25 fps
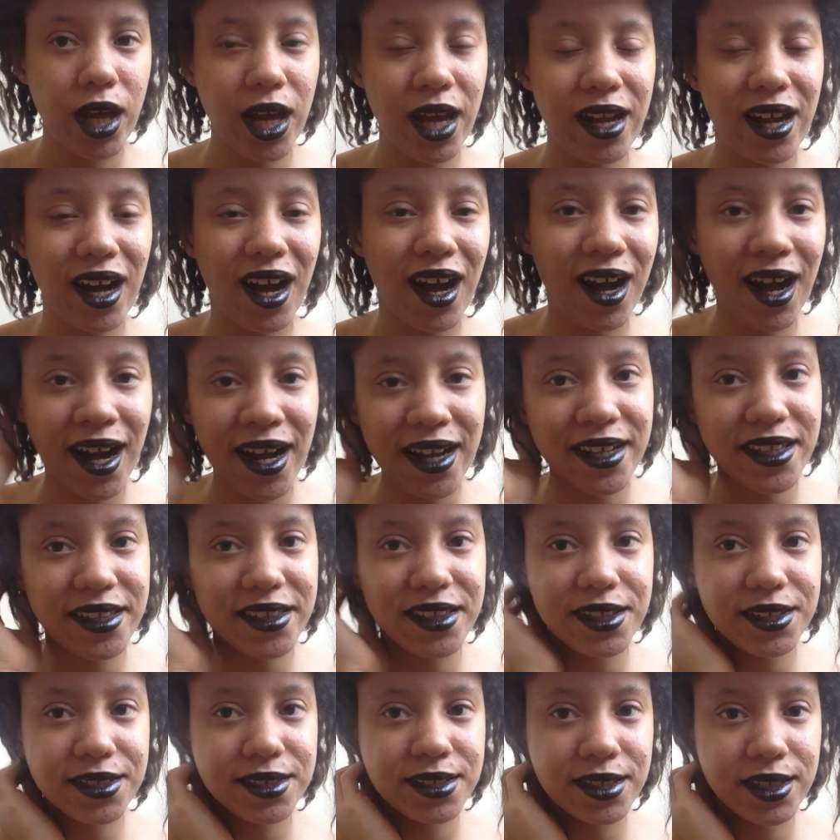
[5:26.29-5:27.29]
and
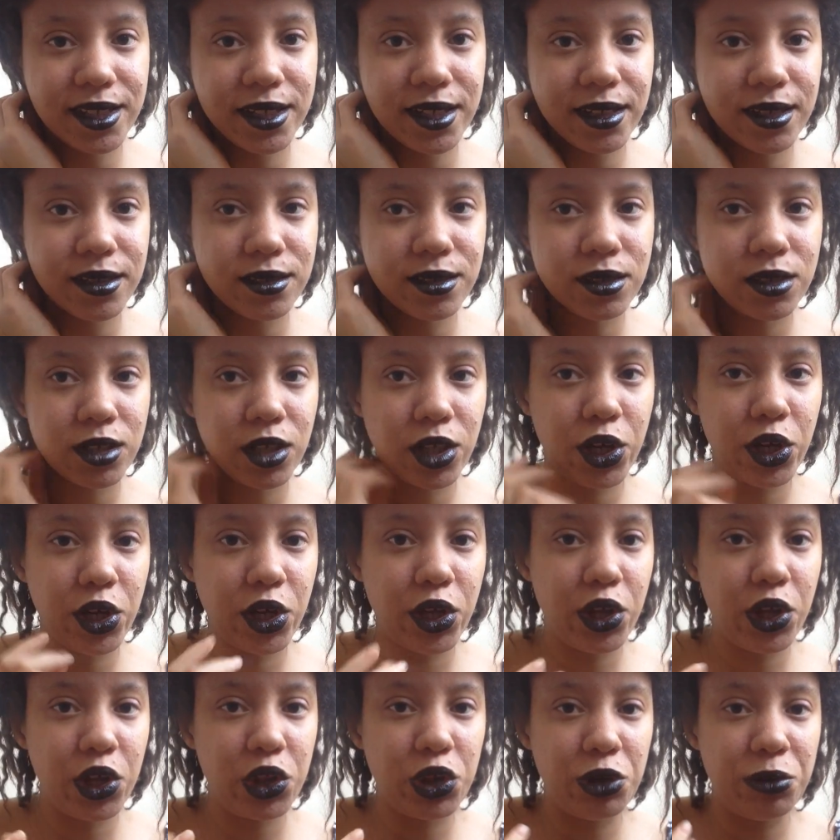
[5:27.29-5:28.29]
hiding these things.
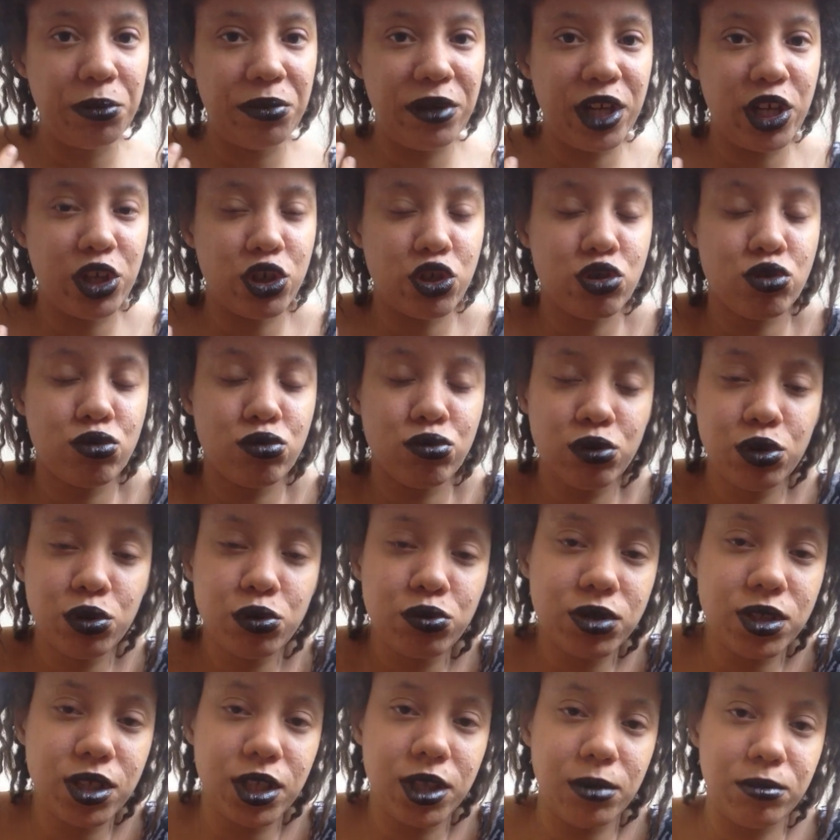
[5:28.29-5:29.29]
They're being
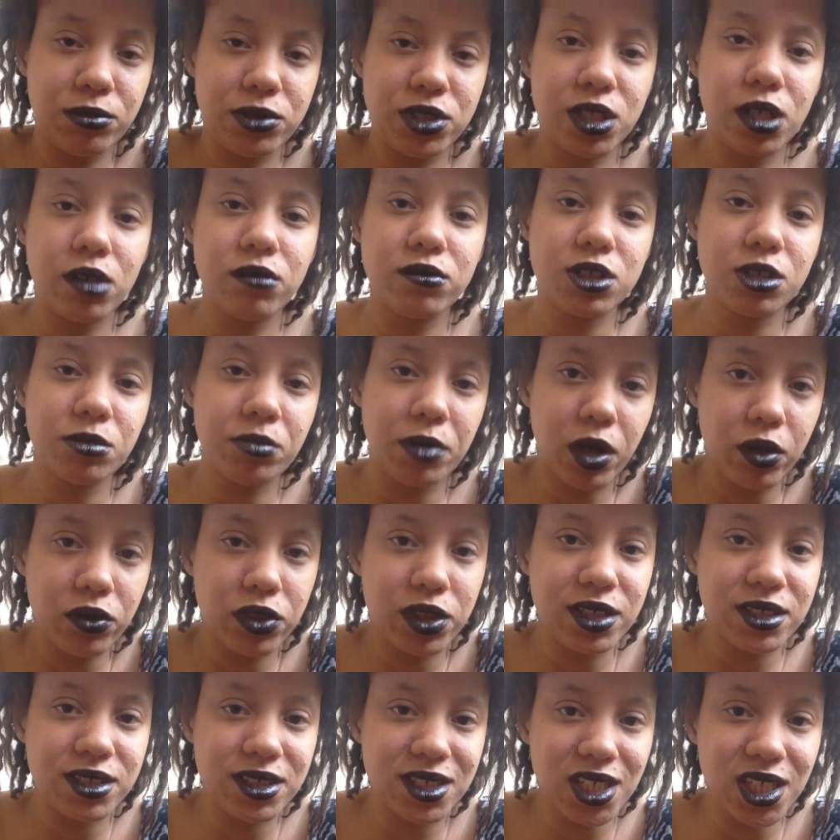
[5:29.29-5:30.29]
true to themselves
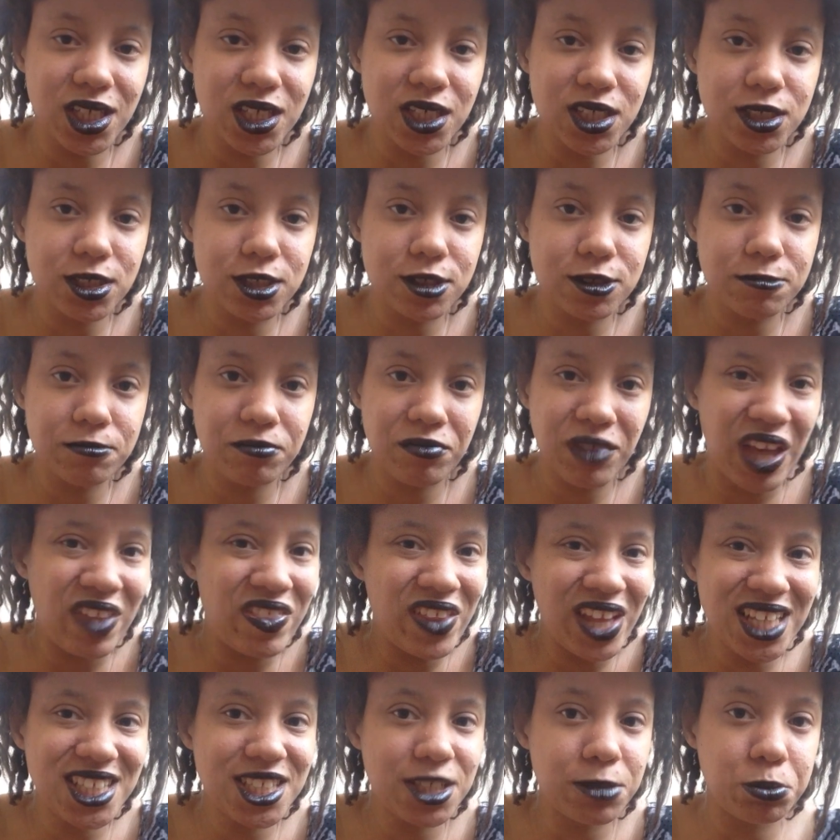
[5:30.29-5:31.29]
about these things,
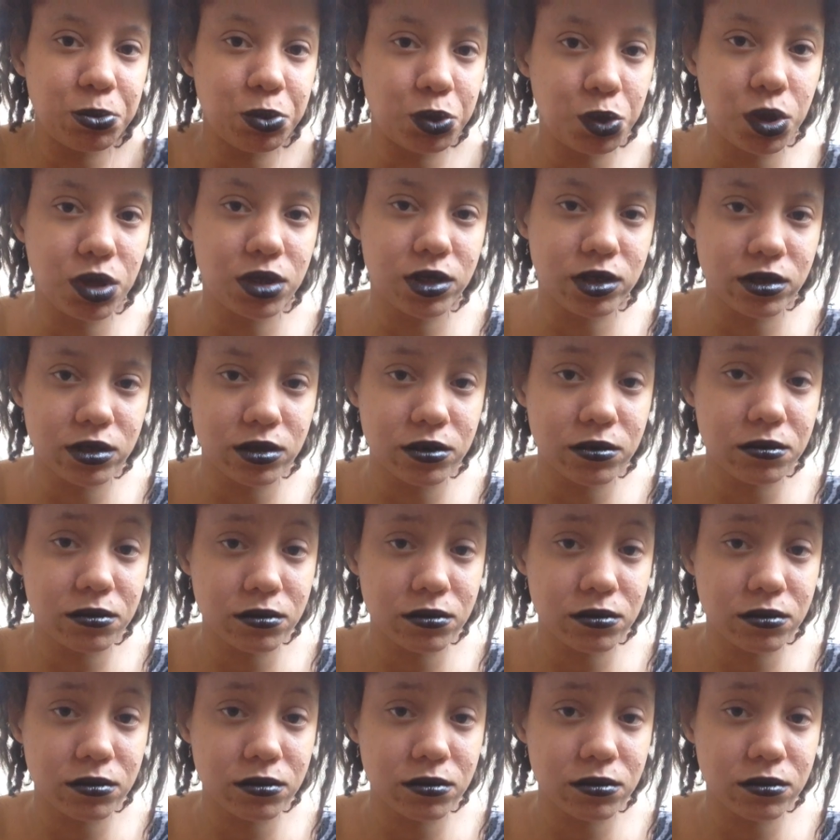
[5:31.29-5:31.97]
and that's important.